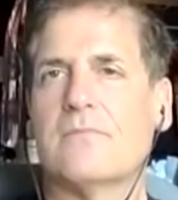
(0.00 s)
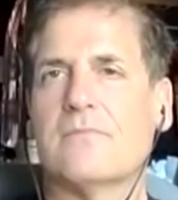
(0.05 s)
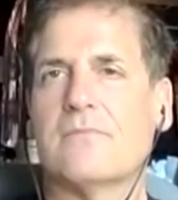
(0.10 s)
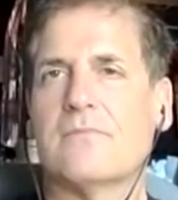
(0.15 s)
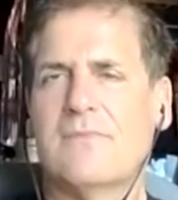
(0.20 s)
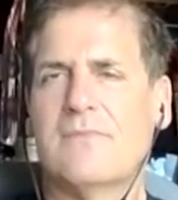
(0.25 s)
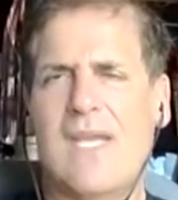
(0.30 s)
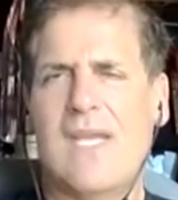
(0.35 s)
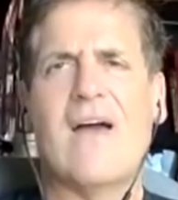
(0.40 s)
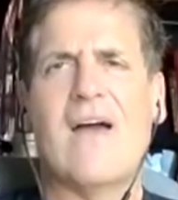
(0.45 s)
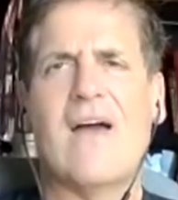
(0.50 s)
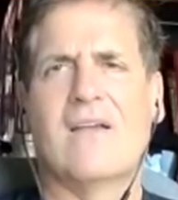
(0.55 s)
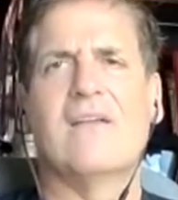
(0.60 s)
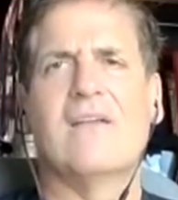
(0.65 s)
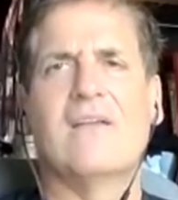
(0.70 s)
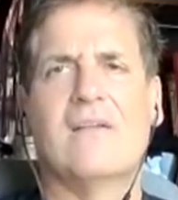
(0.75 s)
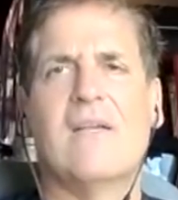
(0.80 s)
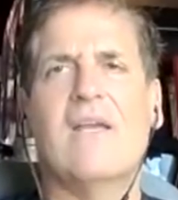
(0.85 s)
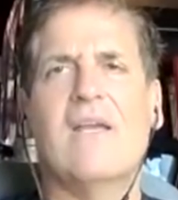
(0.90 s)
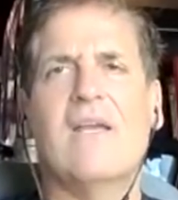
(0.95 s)
Yeah.
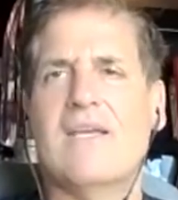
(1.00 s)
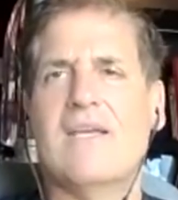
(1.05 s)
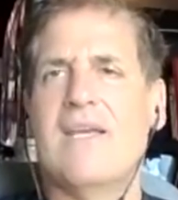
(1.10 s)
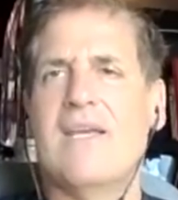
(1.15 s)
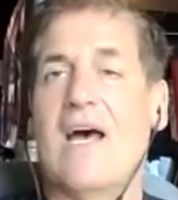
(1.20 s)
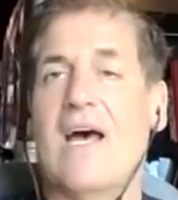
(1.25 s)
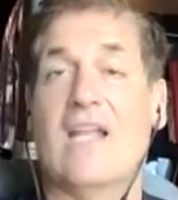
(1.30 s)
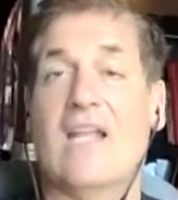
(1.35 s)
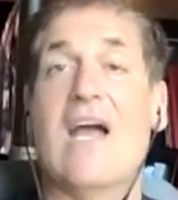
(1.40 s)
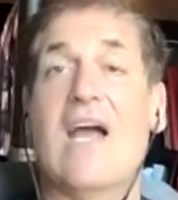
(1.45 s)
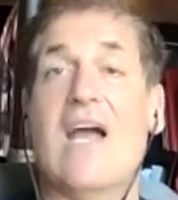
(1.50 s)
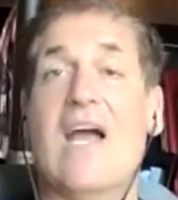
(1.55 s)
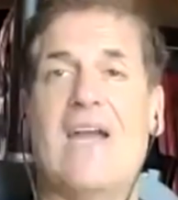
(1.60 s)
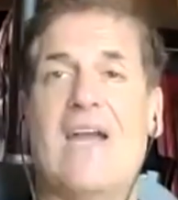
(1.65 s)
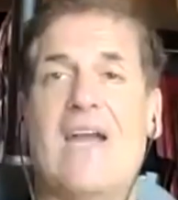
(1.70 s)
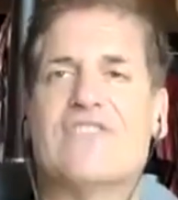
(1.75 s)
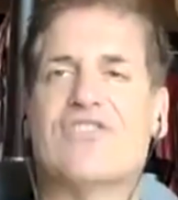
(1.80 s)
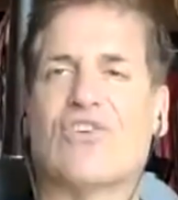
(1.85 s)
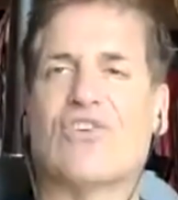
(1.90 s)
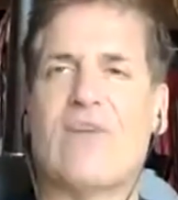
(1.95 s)
Yeah, a lot. And
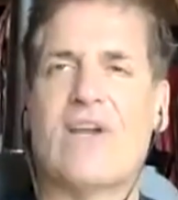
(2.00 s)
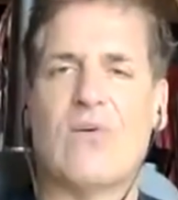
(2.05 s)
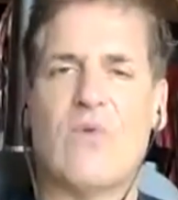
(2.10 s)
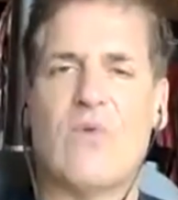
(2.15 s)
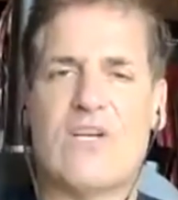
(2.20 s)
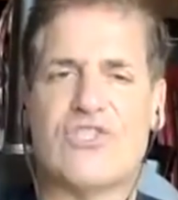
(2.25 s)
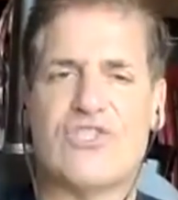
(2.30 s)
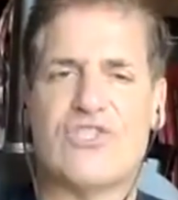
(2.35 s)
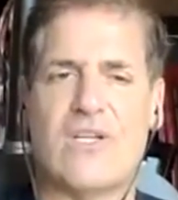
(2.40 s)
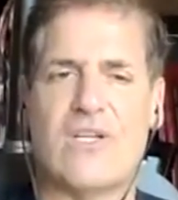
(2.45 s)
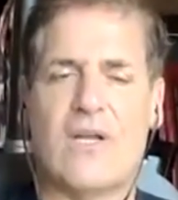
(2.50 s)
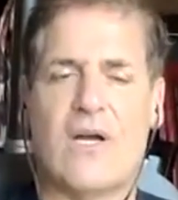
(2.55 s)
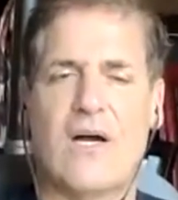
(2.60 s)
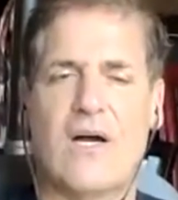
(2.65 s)
that's a great question.